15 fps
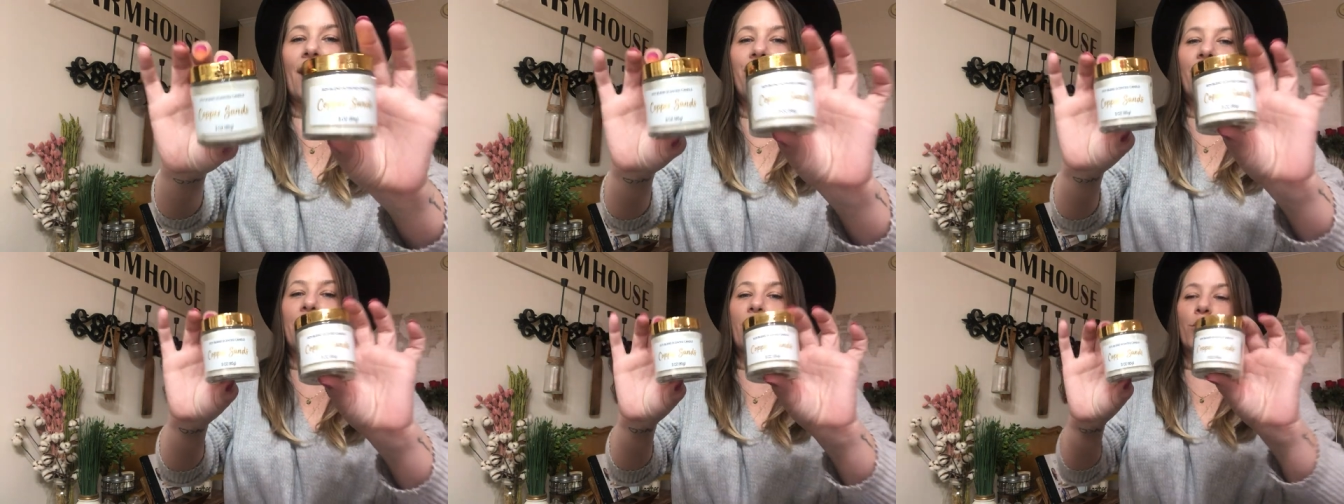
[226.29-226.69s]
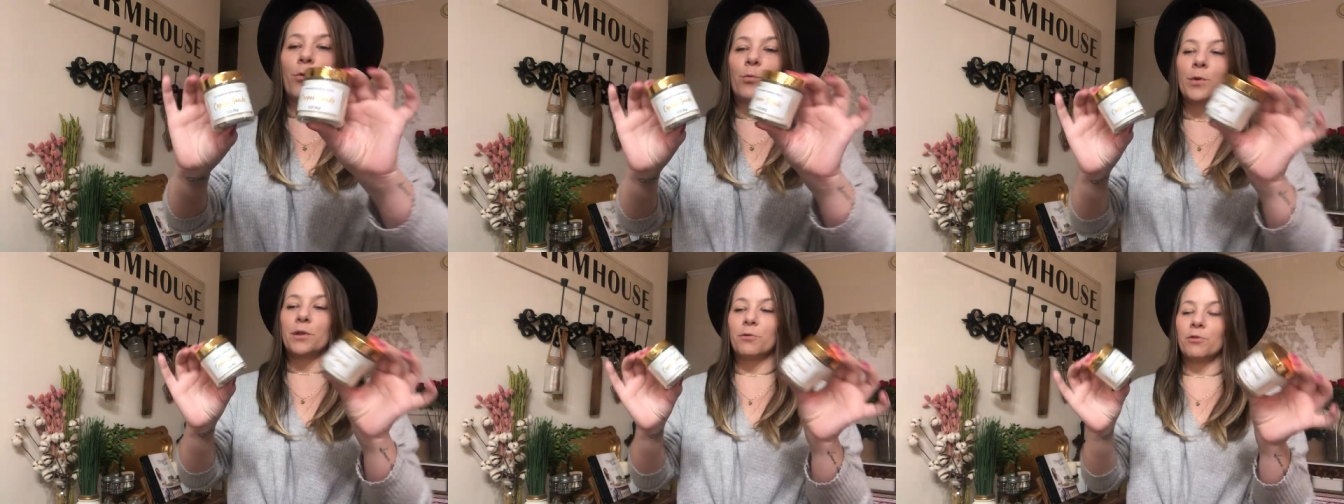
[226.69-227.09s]
I thought they
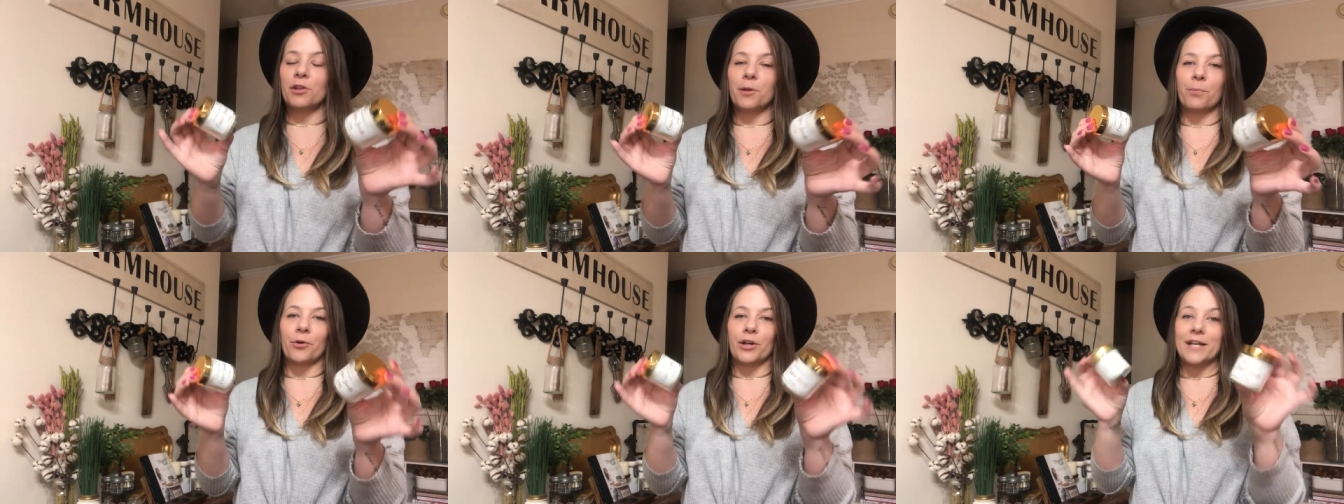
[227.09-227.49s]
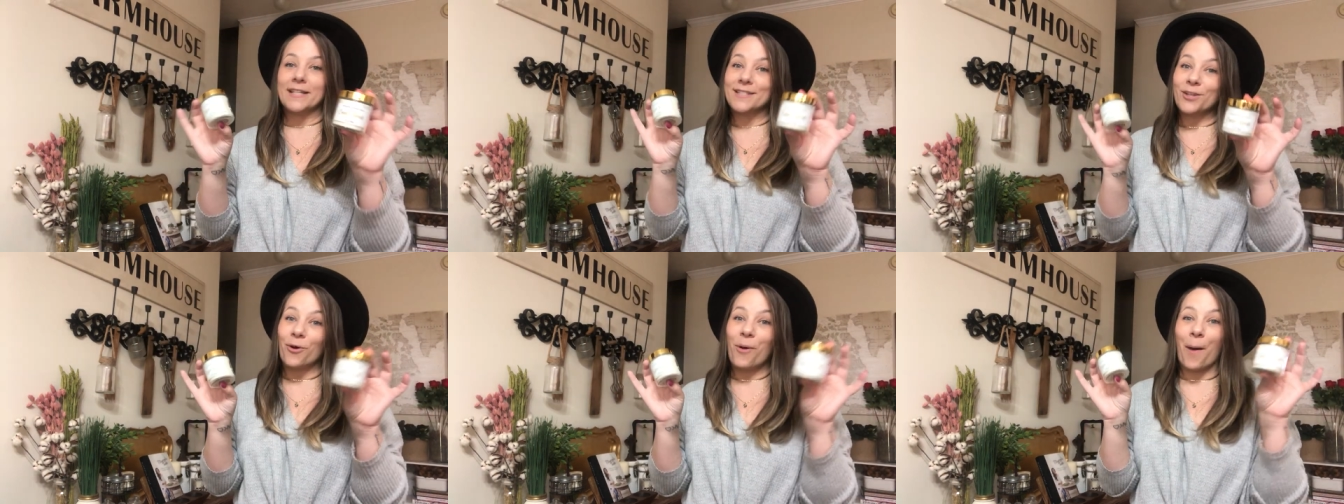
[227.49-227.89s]
were really, really pretty,
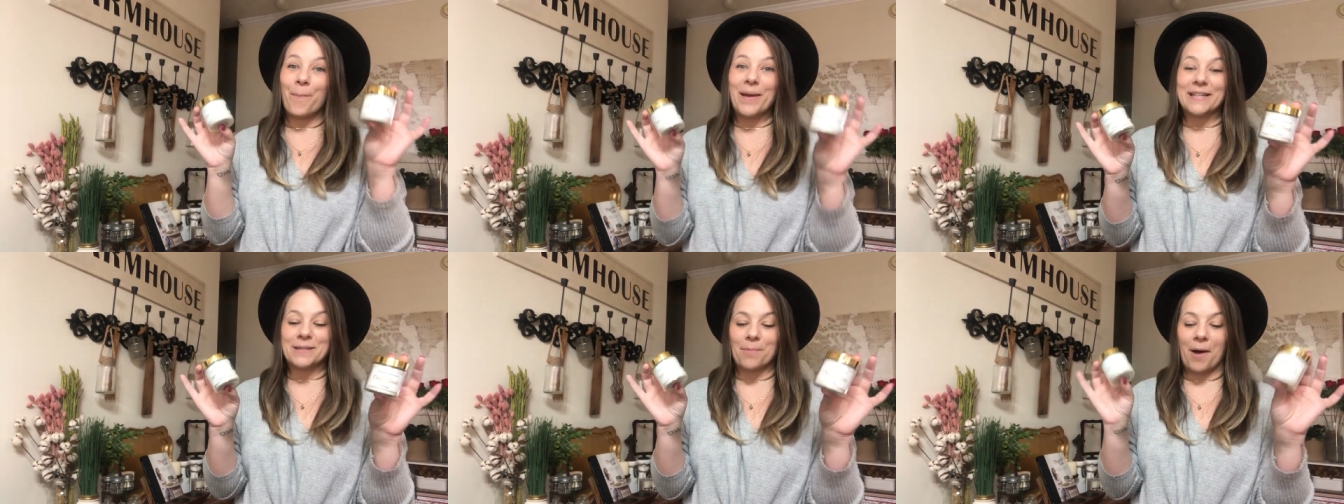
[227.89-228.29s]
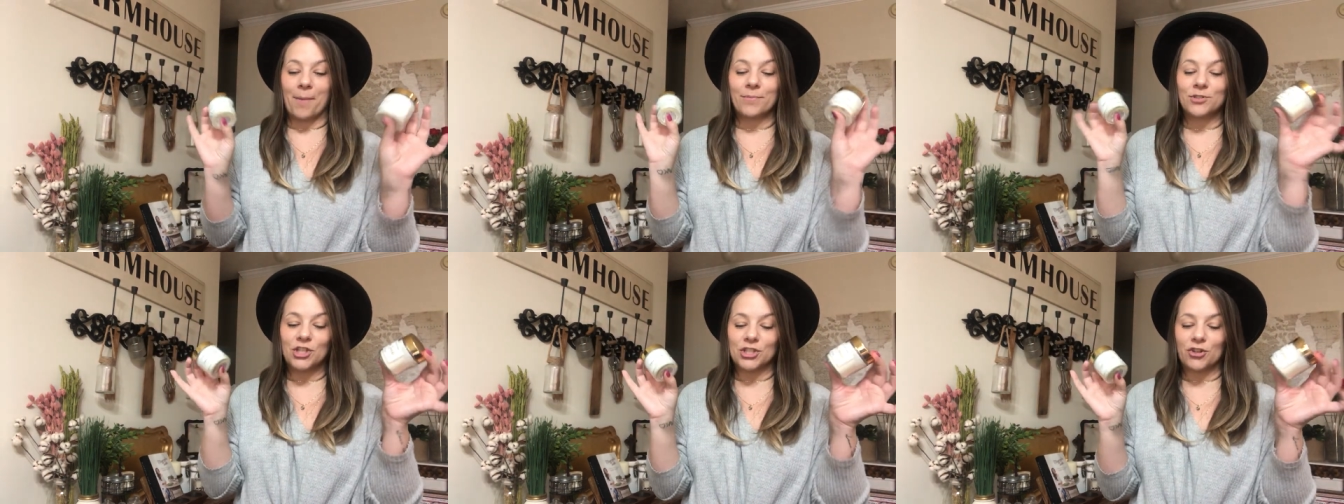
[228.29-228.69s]
so I picked them
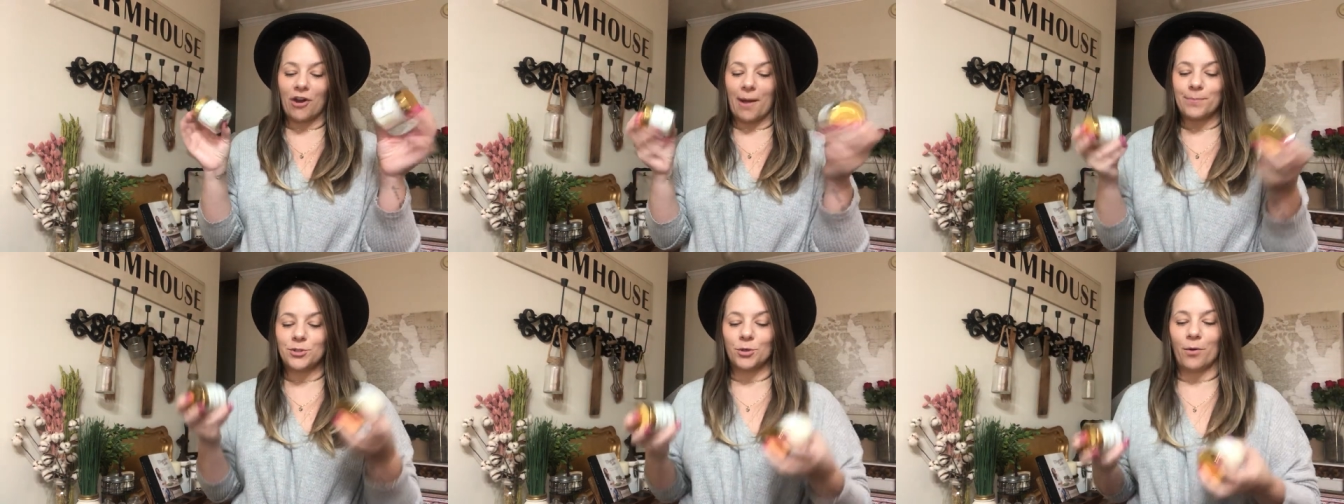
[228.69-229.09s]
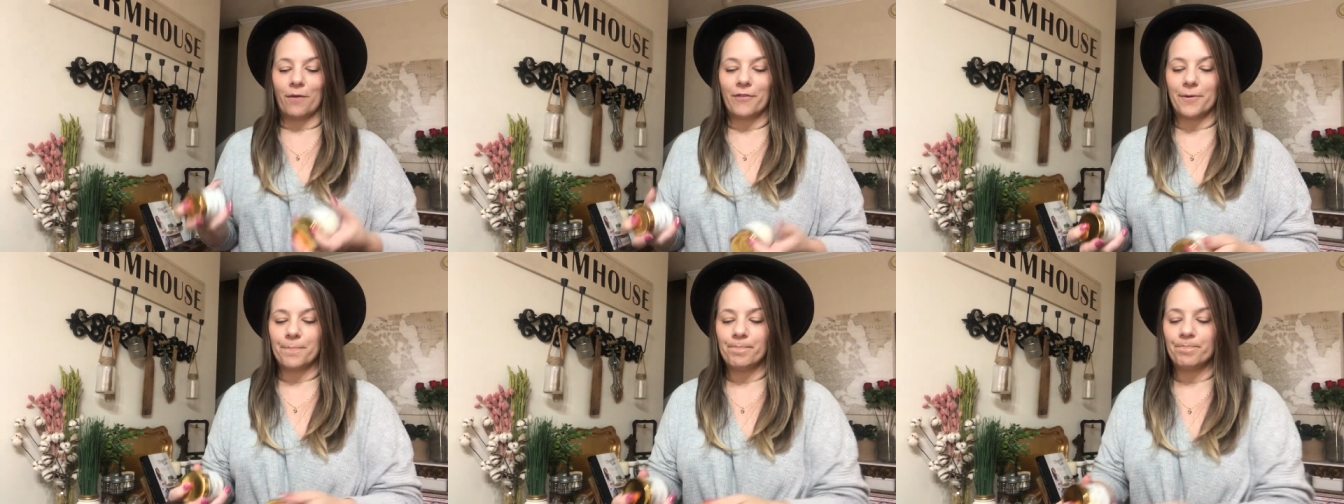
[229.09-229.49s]
up. Just grabbed two
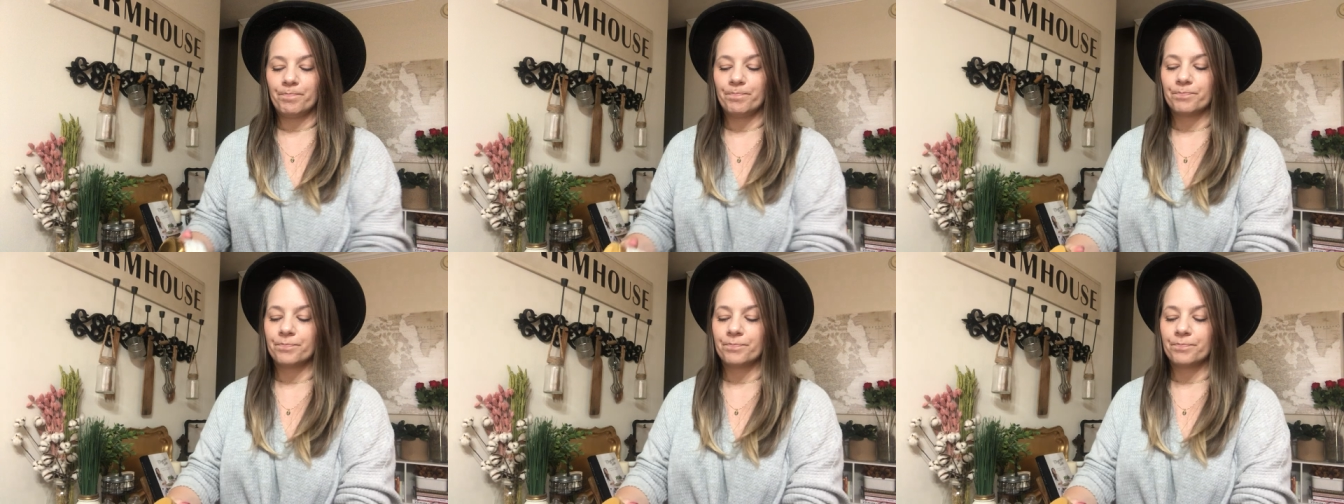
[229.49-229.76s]
of them.